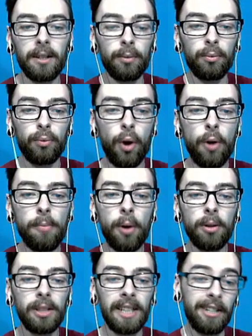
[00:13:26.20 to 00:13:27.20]
Robo
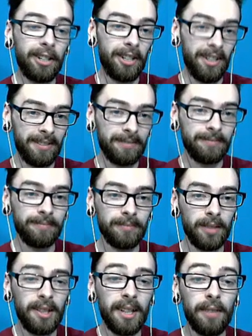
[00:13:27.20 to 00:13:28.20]
Leader.
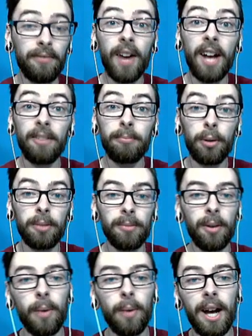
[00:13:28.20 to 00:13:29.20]
He's got five
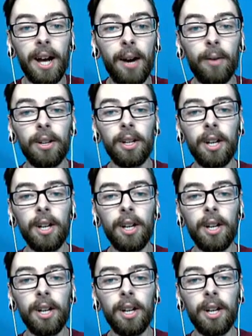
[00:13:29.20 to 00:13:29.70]
Pokemon. Wow.